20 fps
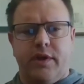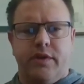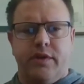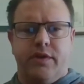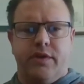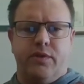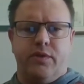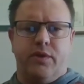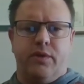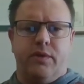due
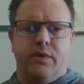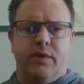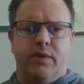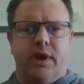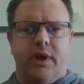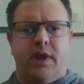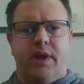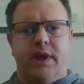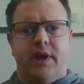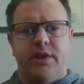to
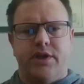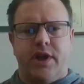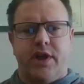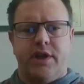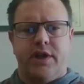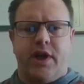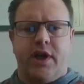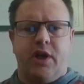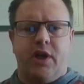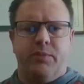a
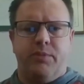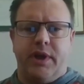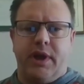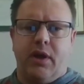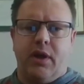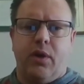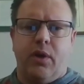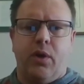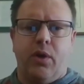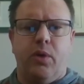child being at
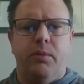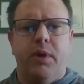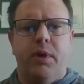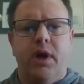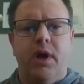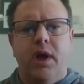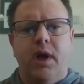home.